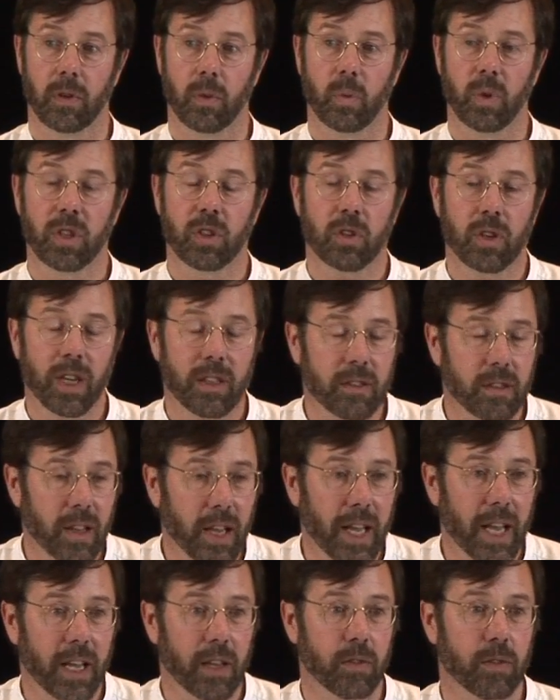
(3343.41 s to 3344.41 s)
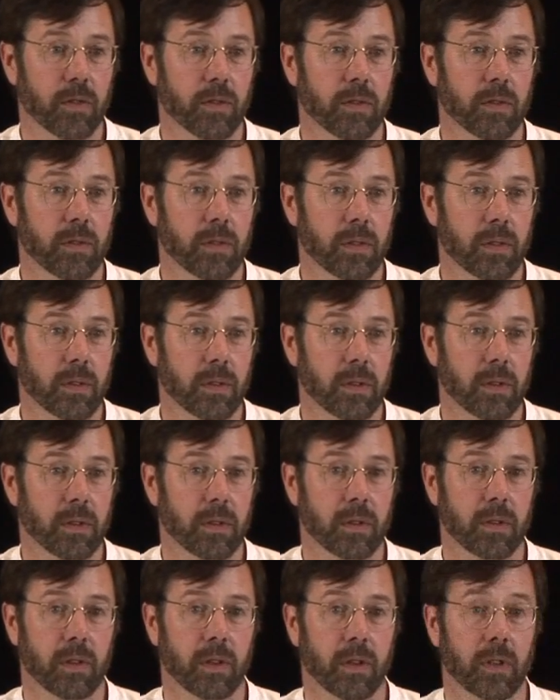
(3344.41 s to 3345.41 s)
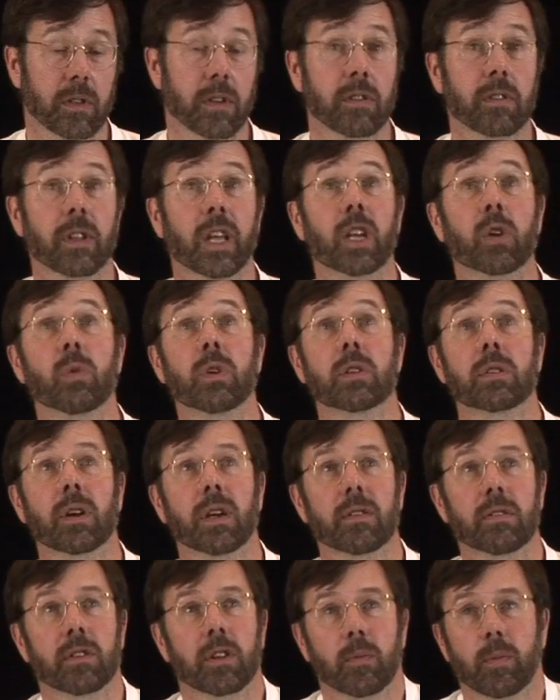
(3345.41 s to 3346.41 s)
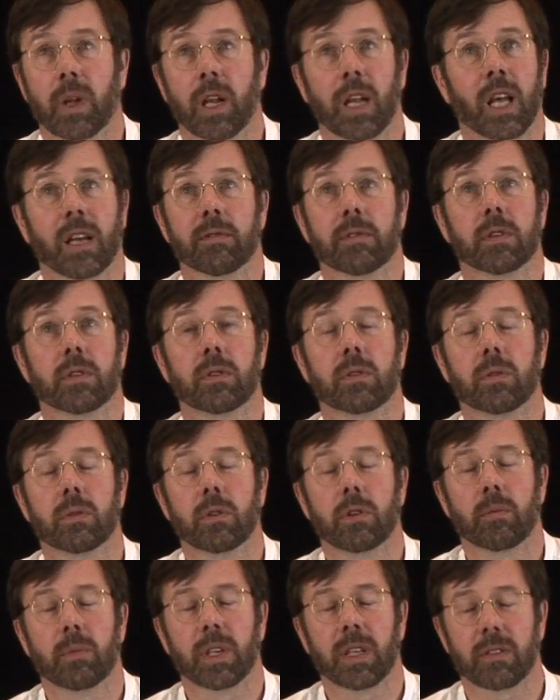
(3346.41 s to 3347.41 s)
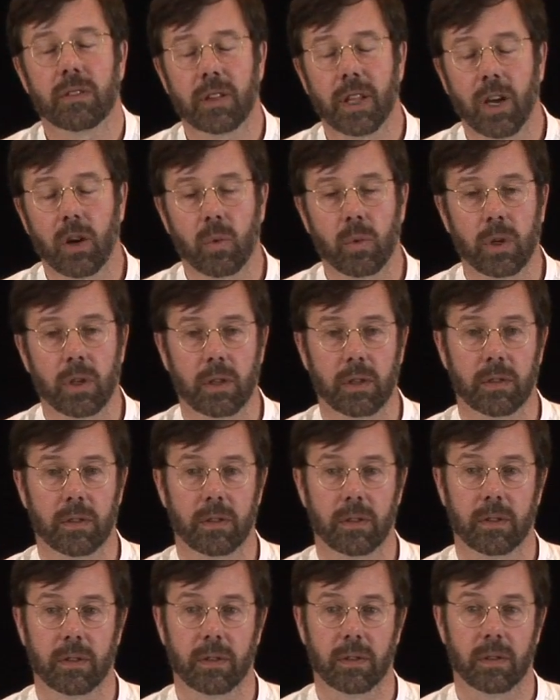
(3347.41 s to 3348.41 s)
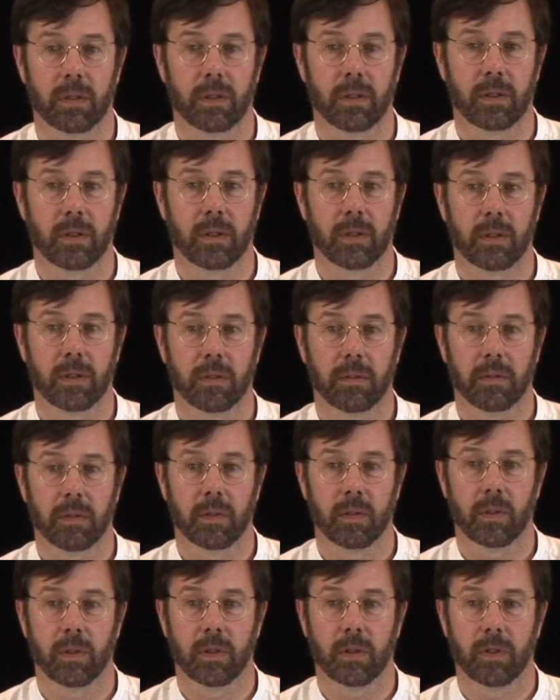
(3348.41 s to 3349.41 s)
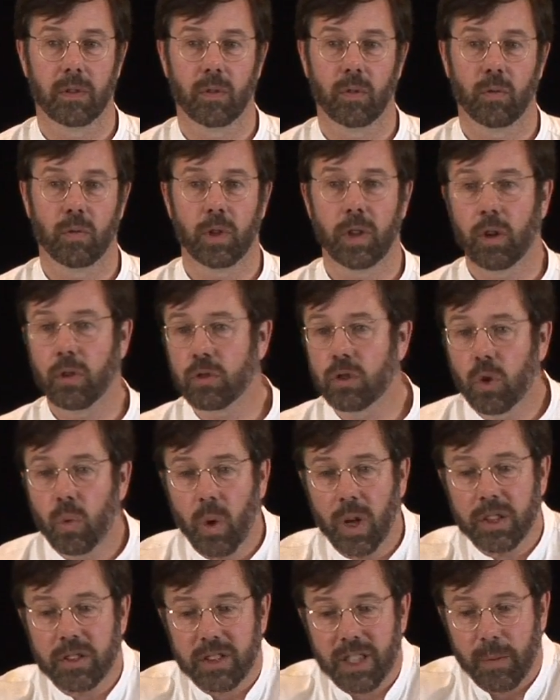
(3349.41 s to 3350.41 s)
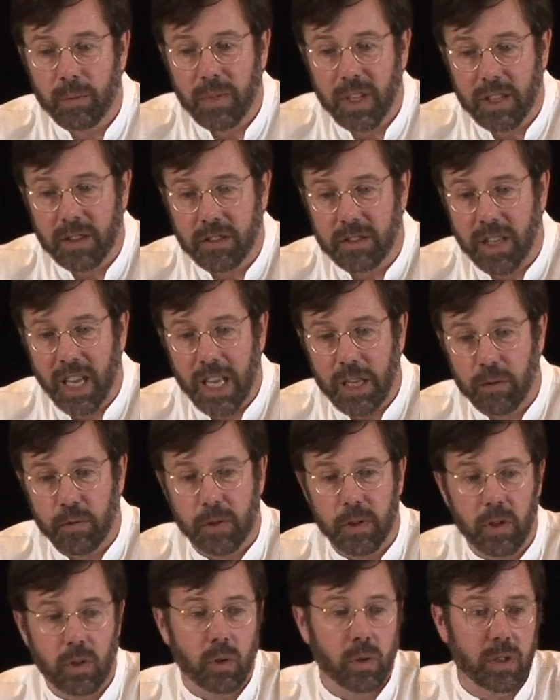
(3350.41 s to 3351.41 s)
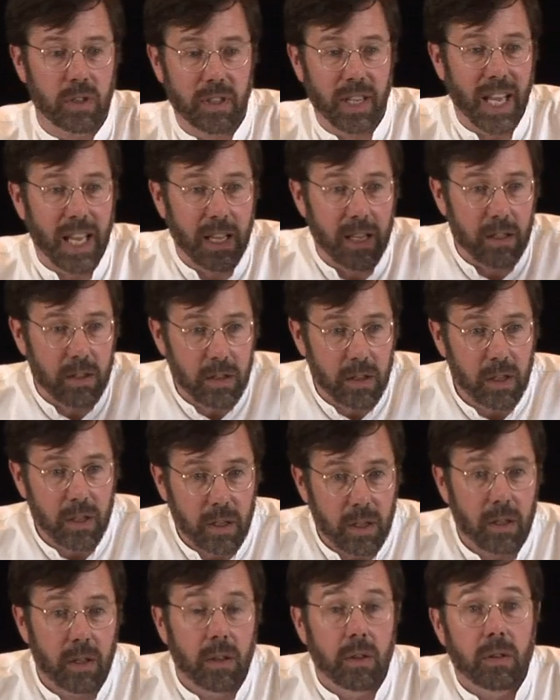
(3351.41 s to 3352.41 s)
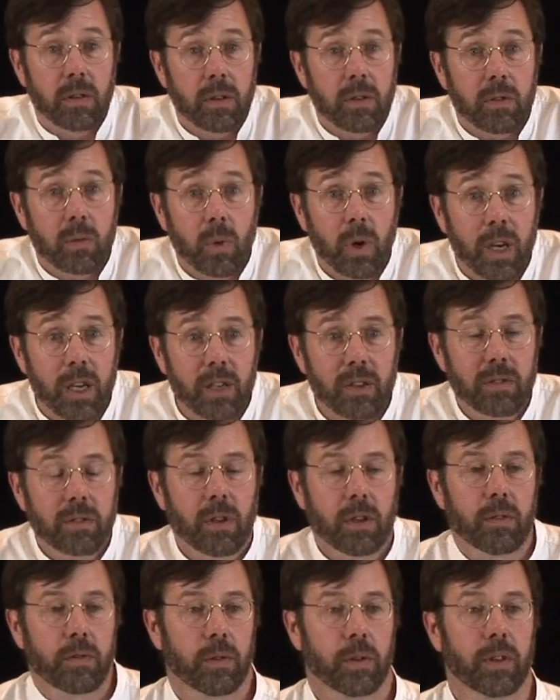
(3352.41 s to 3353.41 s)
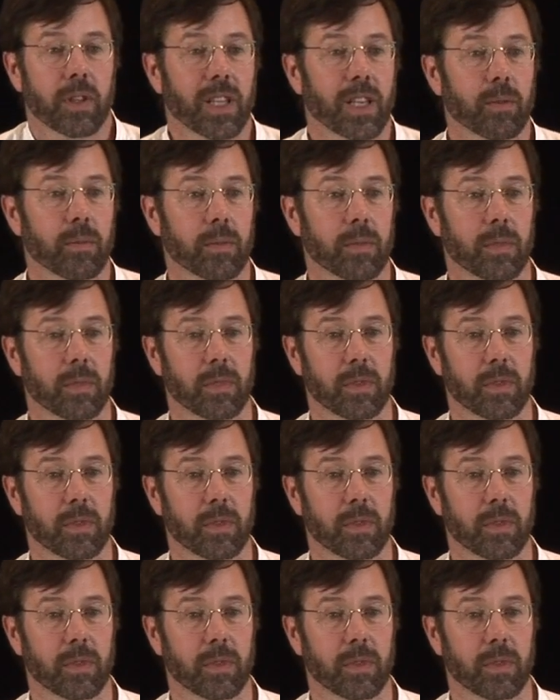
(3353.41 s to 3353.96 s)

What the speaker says: We trust life. Just like we trust the beloved. Do with me as thou wilt. For those who want something safe and contained, this work is not for them.